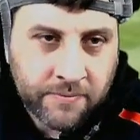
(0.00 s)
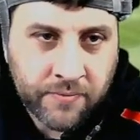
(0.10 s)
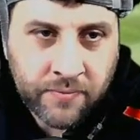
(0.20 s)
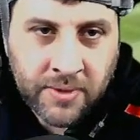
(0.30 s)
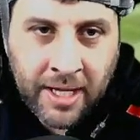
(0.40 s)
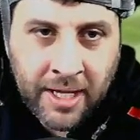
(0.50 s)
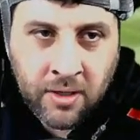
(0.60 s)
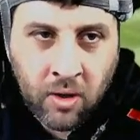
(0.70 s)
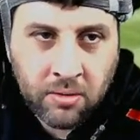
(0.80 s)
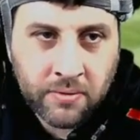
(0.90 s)
they're not
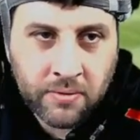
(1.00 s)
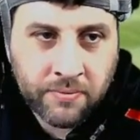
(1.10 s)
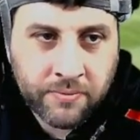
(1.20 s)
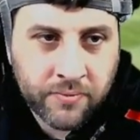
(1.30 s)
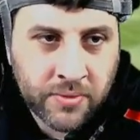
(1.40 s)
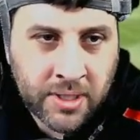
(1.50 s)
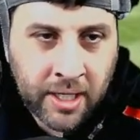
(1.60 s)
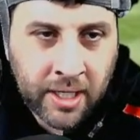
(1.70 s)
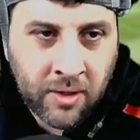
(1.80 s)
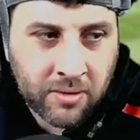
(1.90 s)

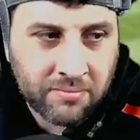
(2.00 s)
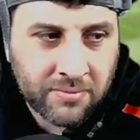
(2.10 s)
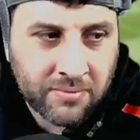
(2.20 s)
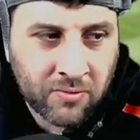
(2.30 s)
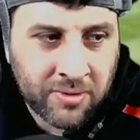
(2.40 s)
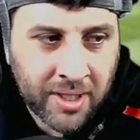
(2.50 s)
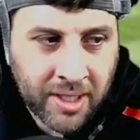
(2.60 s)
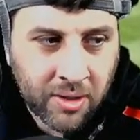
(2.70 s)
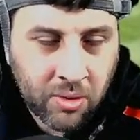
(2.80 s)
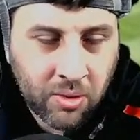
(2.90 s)
really
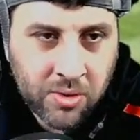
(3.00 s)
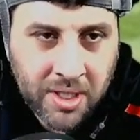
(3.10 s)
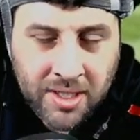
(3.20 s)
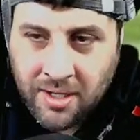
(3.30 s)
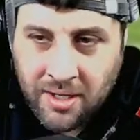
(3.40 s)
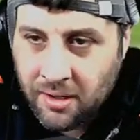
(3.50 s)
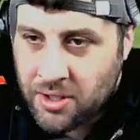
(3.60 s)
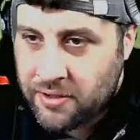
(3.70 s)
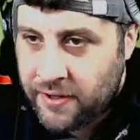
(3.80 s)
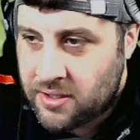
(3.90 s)
causing this Irish
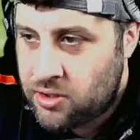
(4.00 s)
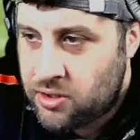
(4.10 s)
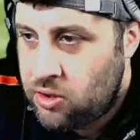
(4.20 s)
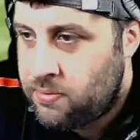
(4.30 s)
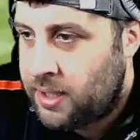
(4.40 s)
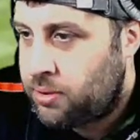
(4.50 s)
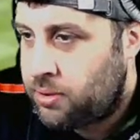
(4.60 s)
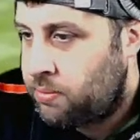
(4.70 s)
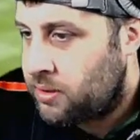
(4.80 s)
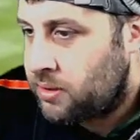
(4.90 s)
defence too many
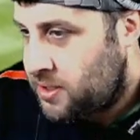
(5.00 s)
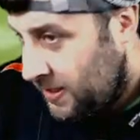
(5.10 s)
problems.